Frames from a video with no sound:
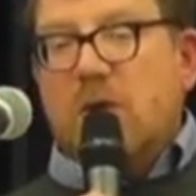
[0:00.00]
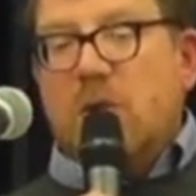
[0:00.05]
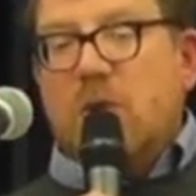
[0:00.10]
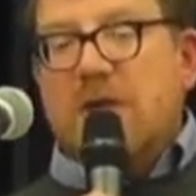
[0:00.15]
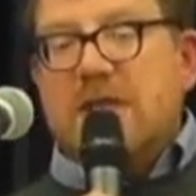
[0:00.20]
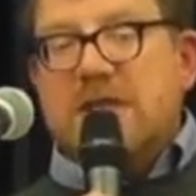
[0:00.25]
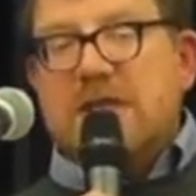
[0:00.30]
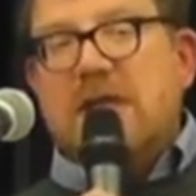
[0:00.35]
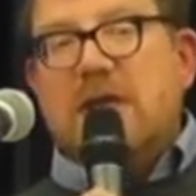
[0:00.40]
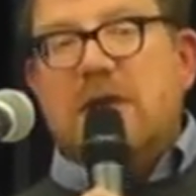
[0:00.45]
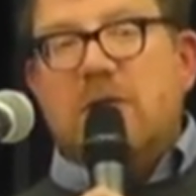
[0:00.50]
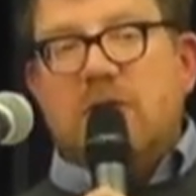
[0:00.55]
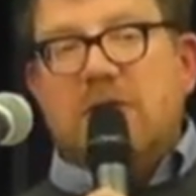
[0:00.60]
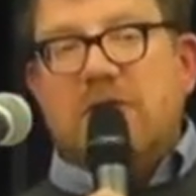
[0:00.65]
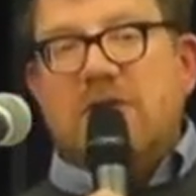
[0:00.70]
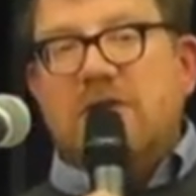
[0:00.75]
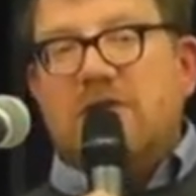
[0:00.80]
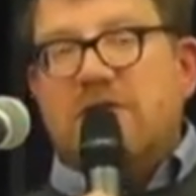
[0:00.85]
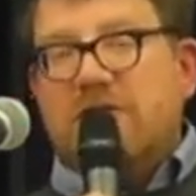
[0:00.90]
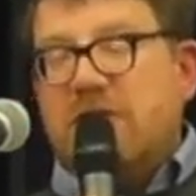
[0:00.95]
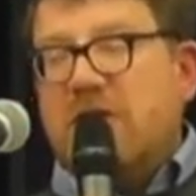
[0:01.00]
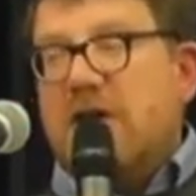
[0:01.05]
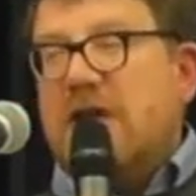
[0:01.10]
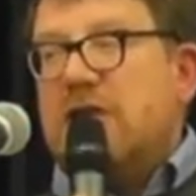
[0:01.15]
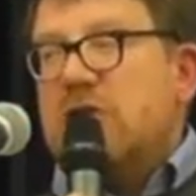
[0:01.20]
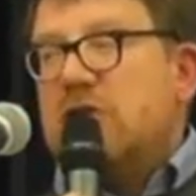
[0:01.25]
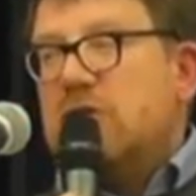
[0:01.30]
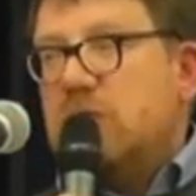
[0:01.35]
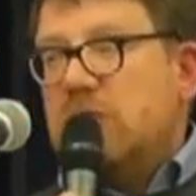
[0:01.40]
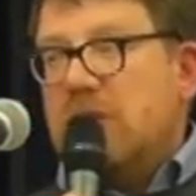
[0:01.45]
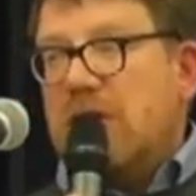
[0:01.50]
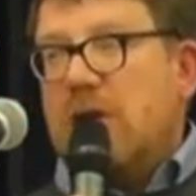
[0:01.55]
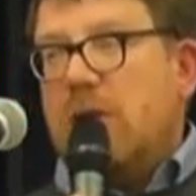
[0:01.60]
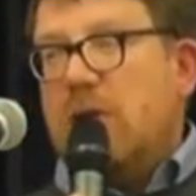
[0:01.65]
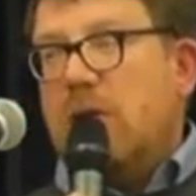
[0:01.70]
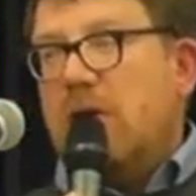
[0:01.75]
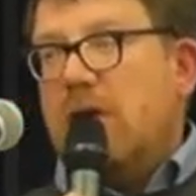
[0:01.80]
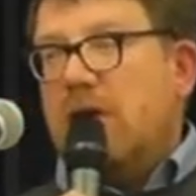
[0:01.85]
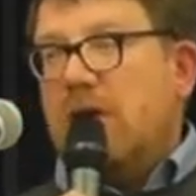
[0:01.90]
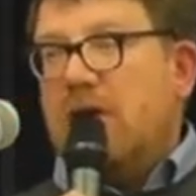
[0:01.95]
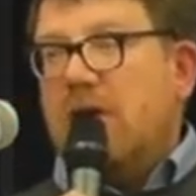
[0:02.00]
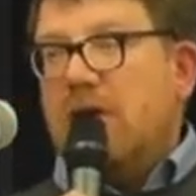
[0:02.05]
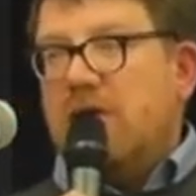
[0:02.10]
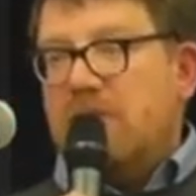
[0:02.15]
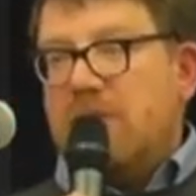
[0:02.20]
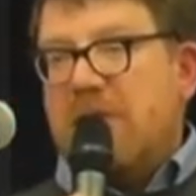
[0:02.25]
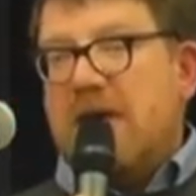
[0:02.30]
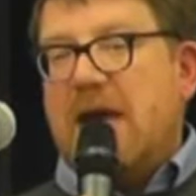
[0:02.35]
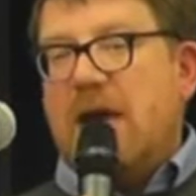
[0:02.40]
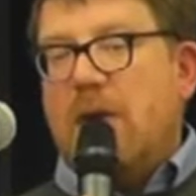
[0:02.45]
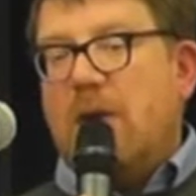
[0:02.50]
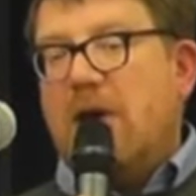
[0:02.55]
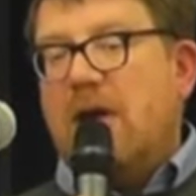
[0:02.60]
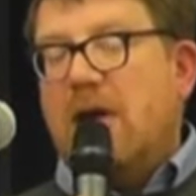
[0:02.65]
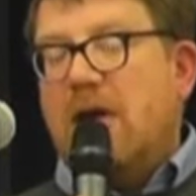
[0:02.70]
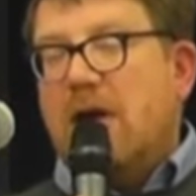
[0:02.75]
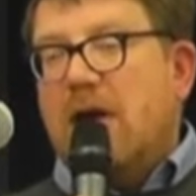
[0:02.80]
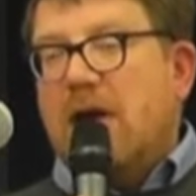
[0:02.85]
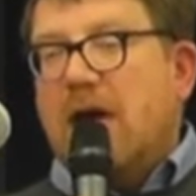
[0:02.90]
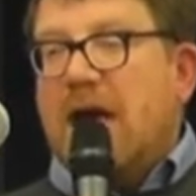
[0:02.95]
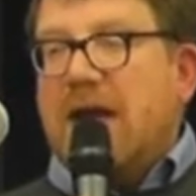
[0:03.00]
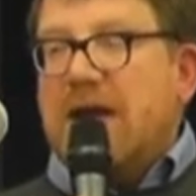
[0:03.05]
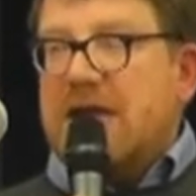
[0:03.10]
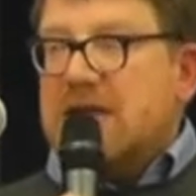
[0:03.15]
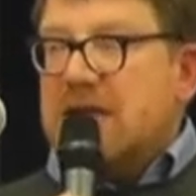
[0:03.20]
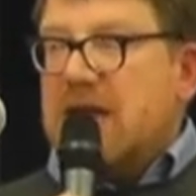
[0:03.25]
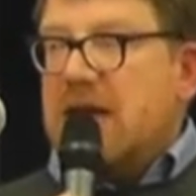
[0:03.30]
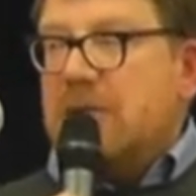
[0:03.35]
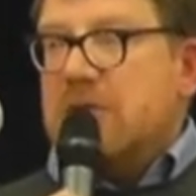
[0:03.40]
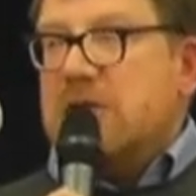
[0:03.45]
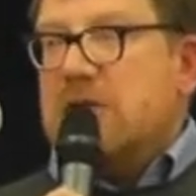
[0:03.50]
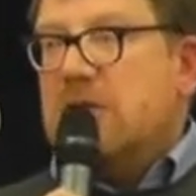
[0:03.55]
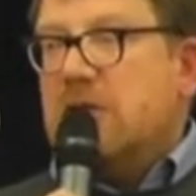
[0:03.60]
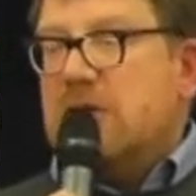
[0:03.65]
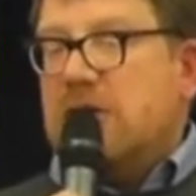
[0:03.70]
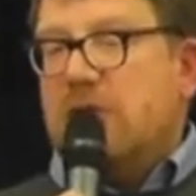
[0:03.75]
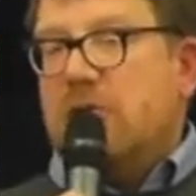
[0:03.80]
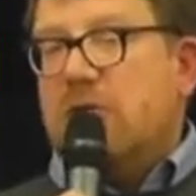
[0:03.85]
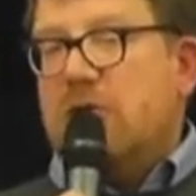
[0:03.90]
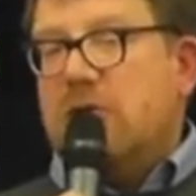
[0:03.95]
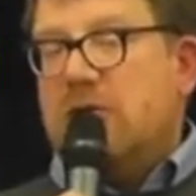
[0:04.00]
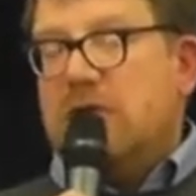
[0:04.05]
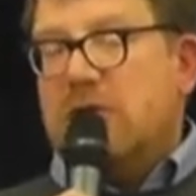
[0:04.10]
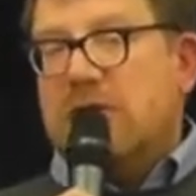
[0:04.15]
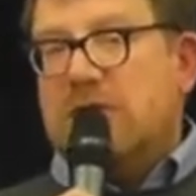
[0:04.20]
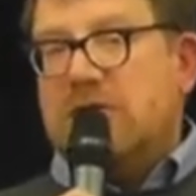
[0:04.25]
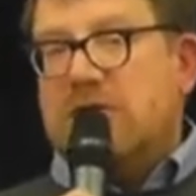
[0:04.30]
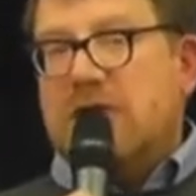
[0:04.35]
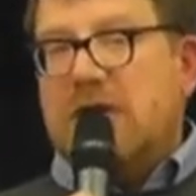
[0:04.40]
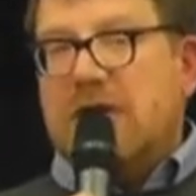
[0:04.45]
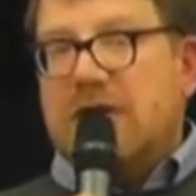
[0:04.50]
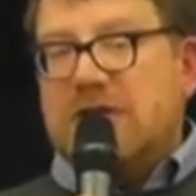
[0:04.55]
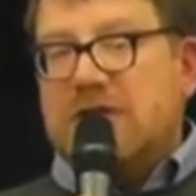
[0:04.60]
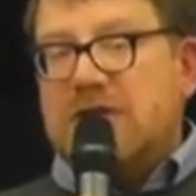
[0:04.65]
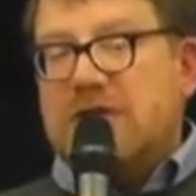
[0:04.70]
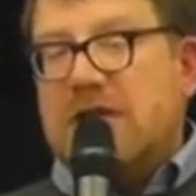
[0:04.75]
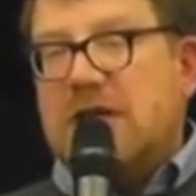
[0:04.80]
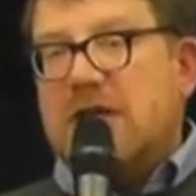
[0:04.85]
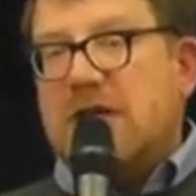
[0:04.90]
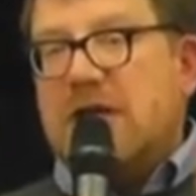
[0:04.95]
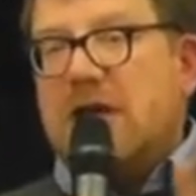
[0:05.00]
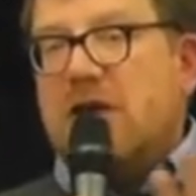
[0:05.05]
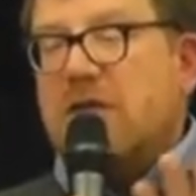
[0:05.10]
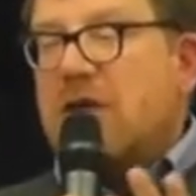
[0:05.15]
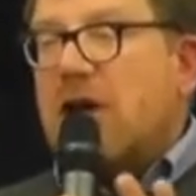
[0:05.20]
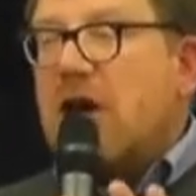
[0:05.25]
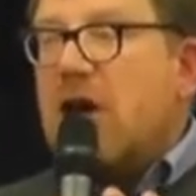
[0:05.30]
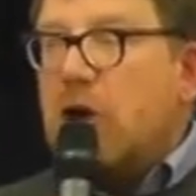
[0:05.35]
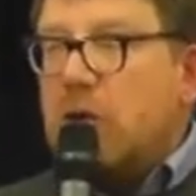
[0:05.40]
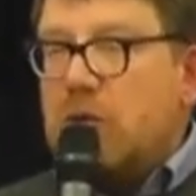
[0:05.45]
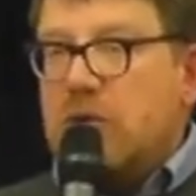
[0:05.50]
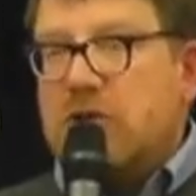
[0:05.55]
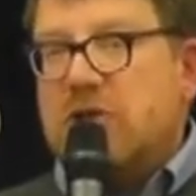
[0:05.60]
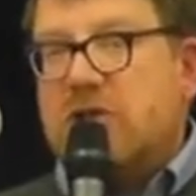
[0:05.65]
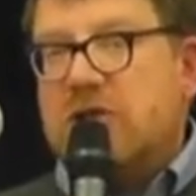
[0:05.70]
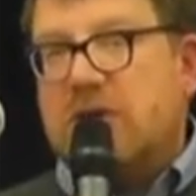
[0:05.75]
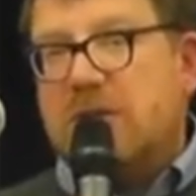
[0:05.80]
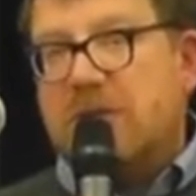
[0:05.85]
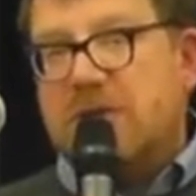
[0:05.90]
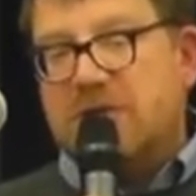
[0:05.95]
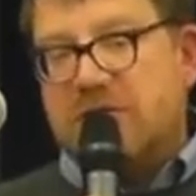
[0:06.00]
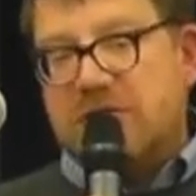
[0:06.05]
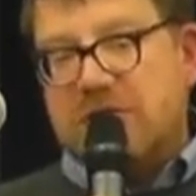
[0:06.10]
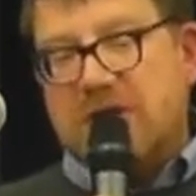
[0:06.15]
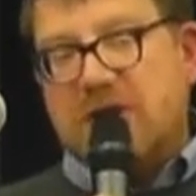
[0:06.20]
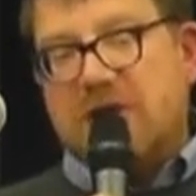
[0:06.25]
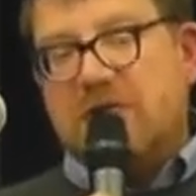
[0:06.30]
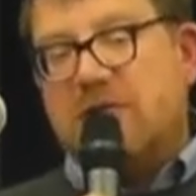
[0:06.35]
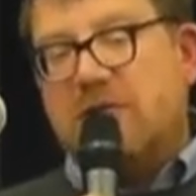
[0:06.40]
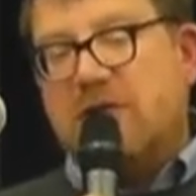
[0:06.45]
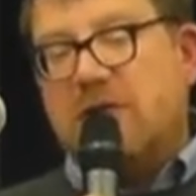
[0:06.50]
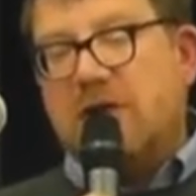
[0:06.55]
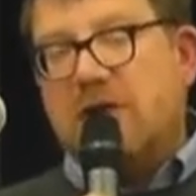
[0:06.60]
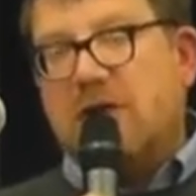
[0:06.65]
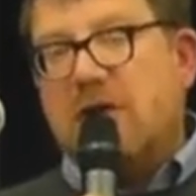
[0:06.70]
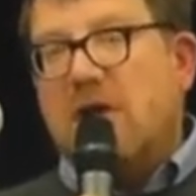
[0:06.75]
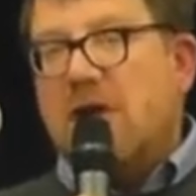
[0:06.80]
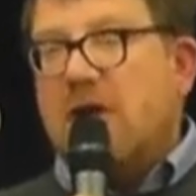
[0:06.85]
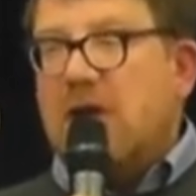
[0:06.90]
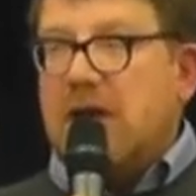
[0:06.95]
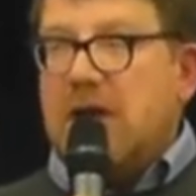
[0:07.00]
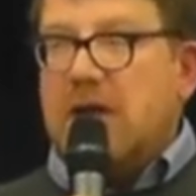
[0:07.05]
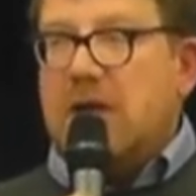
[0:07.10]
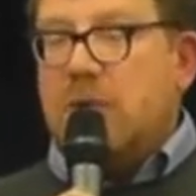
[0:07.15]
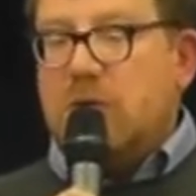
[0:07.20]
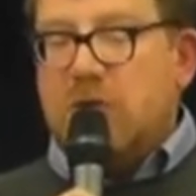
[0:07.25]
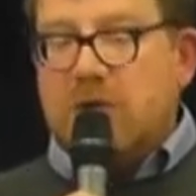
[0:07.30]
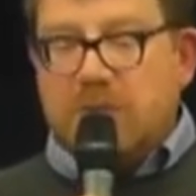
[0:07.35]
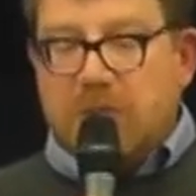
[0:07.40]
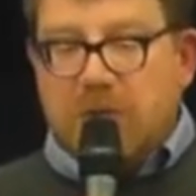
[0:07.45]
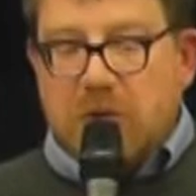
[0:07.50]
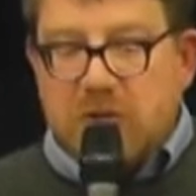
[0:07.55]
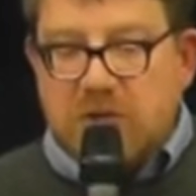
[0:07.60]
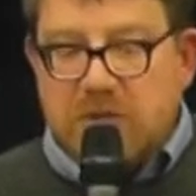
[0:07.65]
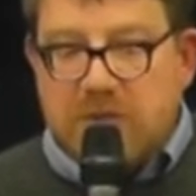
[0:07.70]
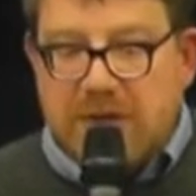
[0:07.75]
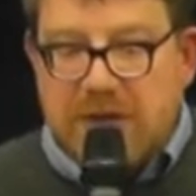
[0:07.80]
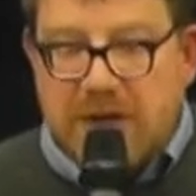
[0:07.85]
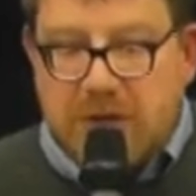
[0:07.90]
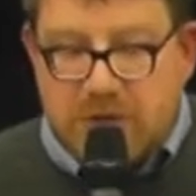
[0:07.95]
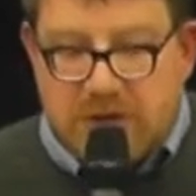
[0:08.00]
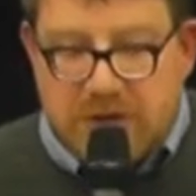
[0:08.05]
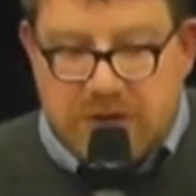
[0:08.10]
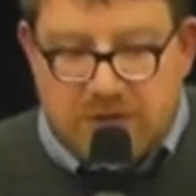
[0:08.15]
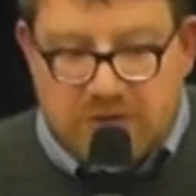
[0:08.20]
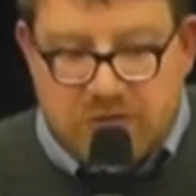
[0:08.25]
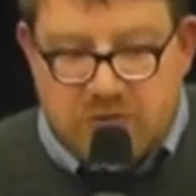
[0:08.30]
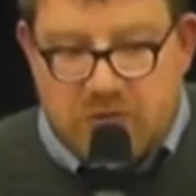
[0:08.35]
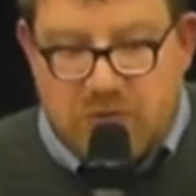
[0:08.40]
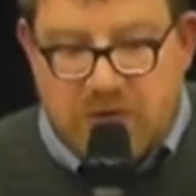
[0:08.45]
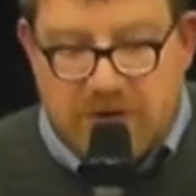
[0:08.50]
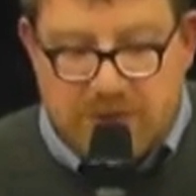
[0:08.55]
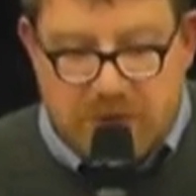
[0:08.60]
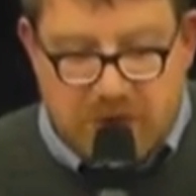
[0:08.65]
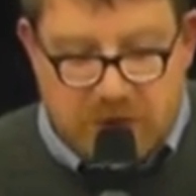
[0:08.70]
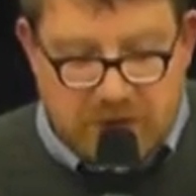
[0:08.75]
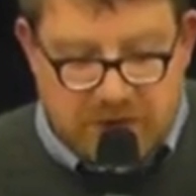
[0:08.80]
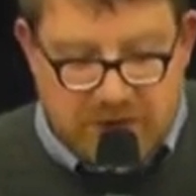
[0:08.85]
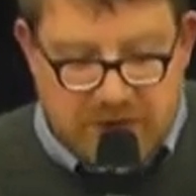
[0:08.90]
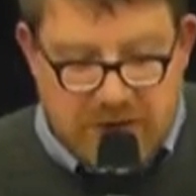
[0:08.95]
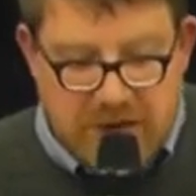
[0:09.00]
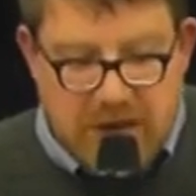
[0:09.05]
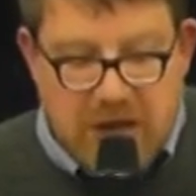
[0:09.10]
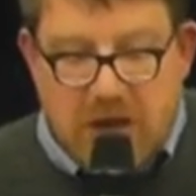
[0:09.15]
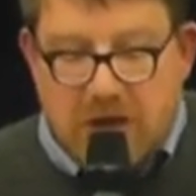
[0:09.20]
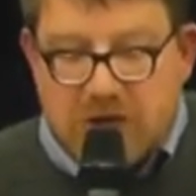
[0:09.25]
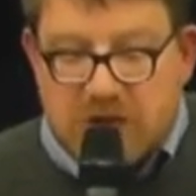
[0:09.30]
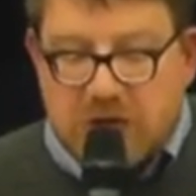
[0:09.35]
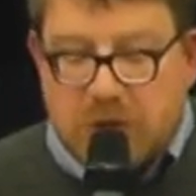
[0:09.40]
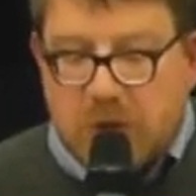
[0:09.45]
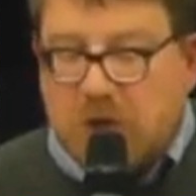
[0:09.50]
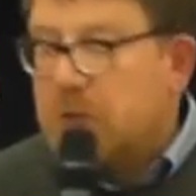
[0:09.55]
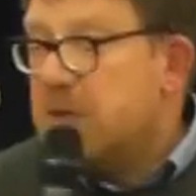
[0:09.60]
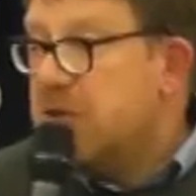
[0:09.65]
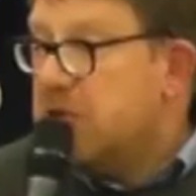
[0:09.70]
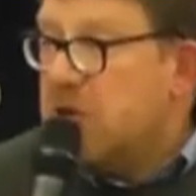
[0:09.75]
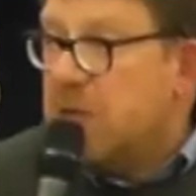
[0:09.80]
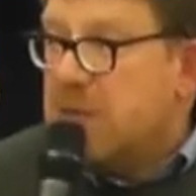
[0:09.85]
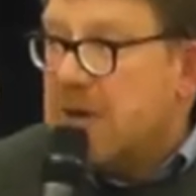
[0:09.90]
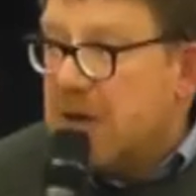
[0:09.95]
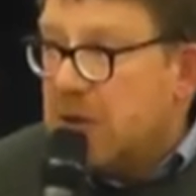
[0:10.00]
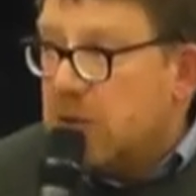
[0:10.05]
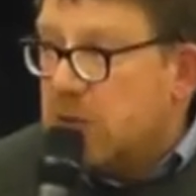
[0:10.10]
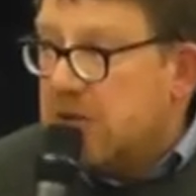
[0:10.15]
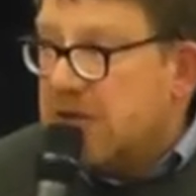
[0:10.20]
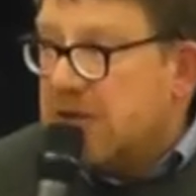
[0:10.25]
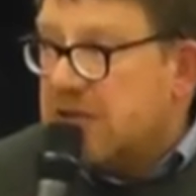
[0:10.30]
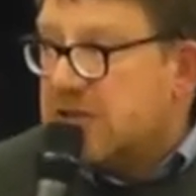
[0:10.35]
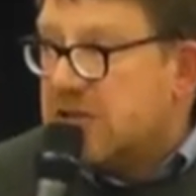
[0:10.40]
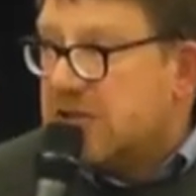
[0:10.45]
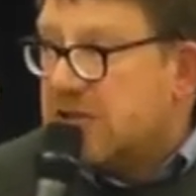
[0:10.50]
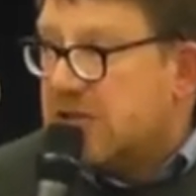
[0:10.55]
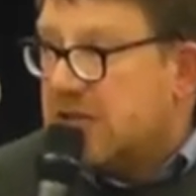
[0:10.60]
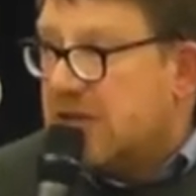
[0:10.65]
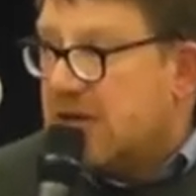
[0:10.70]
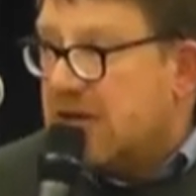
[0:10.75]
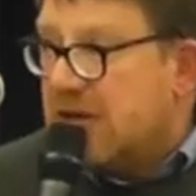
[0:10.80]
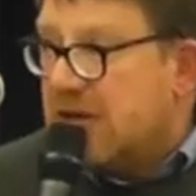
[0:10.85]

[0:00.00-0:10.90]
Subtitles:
We're dealing with a financial network of power, and it's absolutely ruthless, and it's taking over ownership of stuff that Hitler would possibly only have dreamed of. So what do we do about all this?